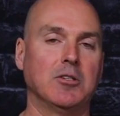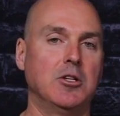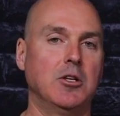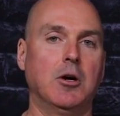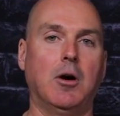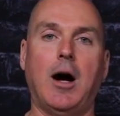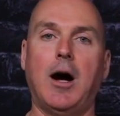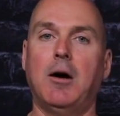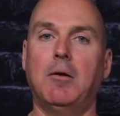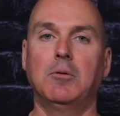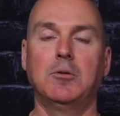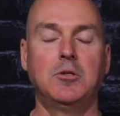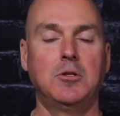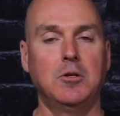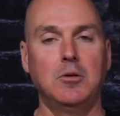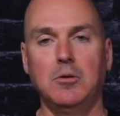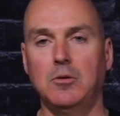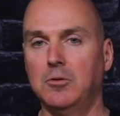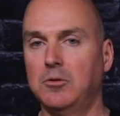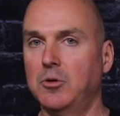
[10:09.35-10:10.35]
how
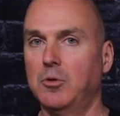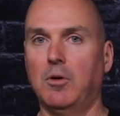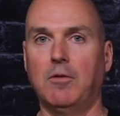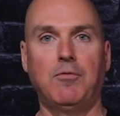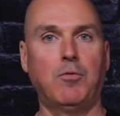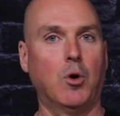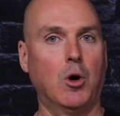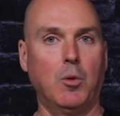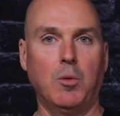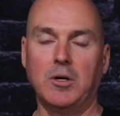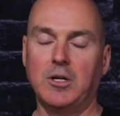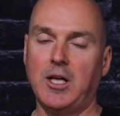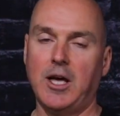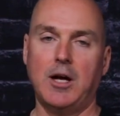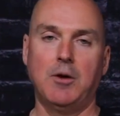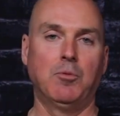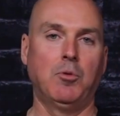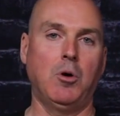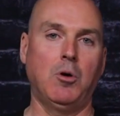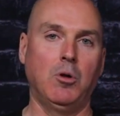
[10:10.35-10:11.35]
to do a
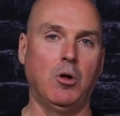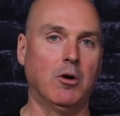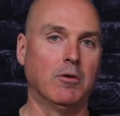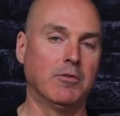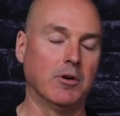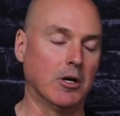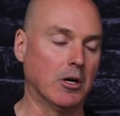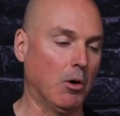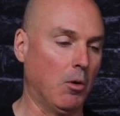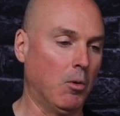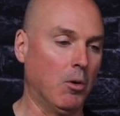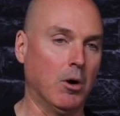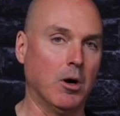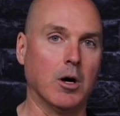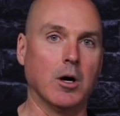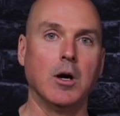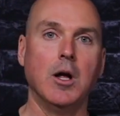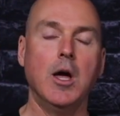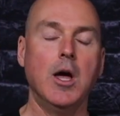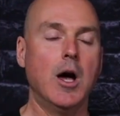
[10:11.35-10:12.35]
401k rollover,
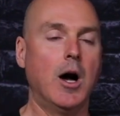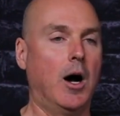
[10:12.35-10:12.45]
or